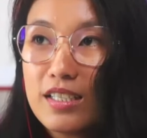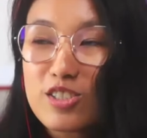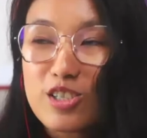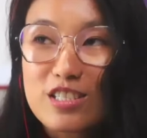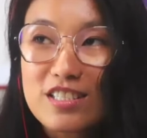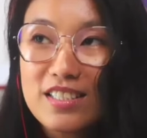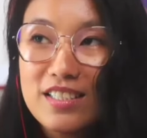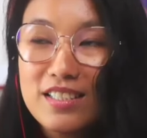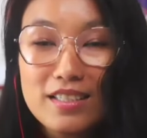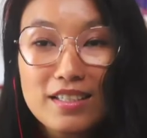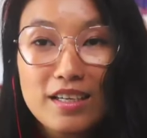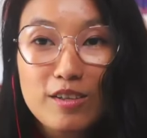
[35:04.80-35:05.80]
Jocelyn,
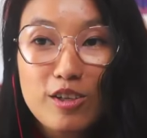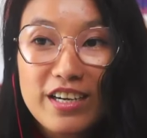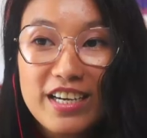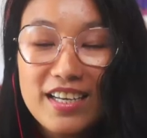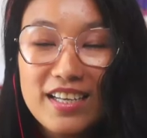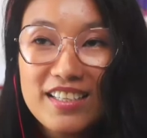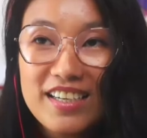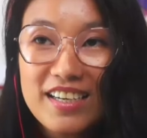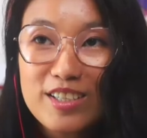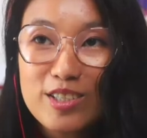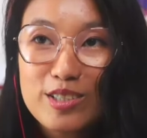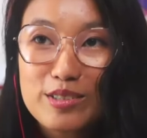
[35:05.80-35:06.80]
Gloria, are
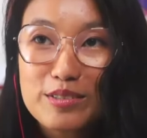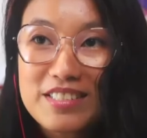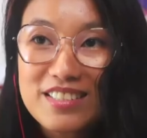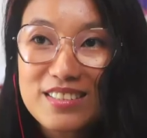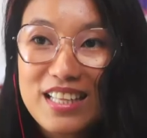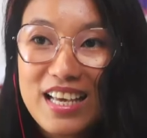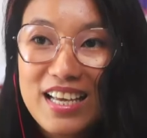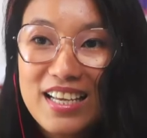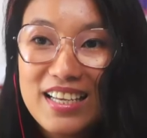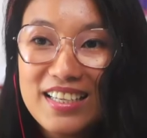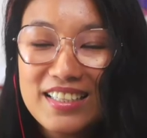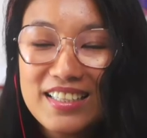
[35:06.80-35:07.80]
you still there?